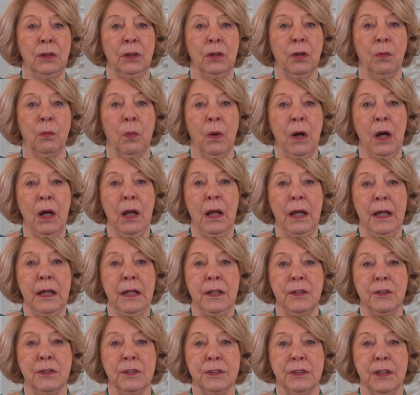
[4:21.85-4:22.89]
the world
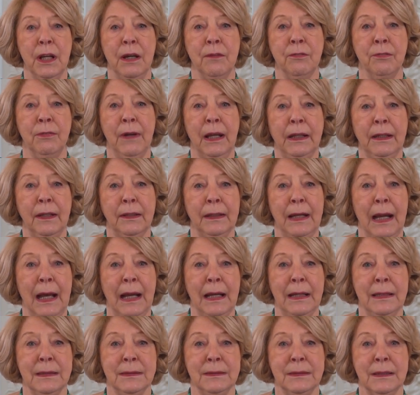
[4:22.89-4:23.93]
leaders have
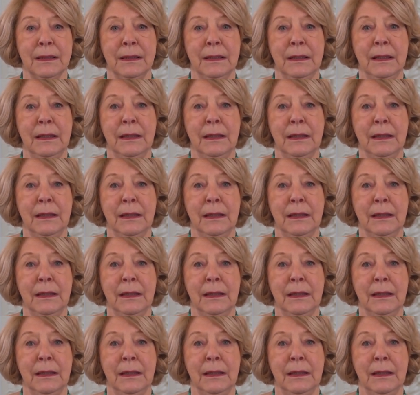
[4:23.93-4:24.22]
recognized